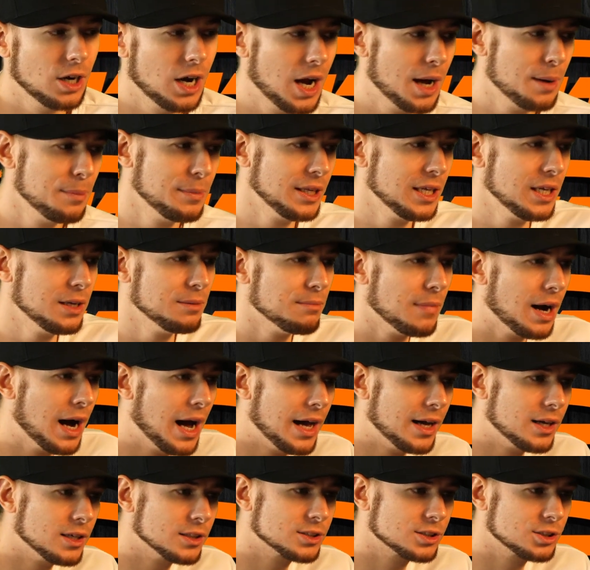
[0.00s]
How many
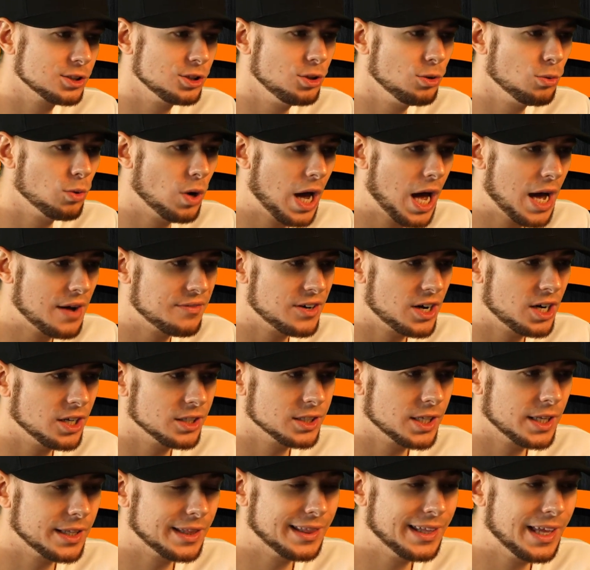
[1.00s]
miles do you have on
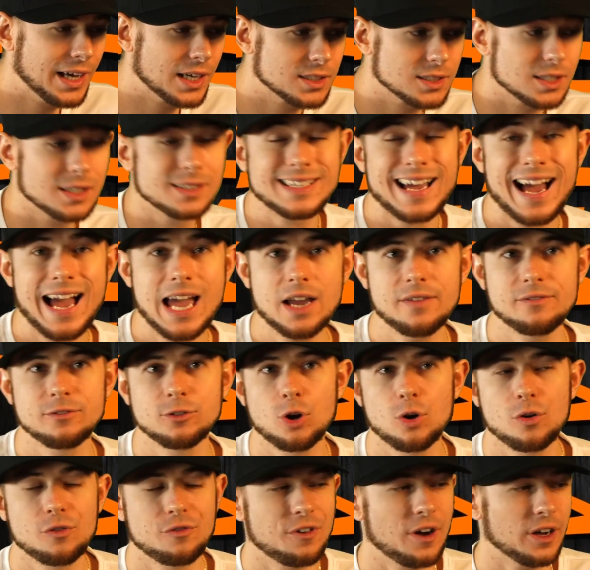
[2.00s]
that Lexus? I have
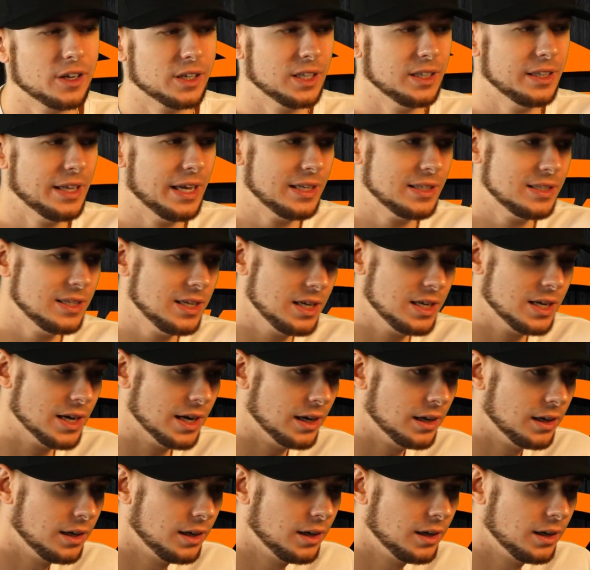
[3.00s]
no fucking idea.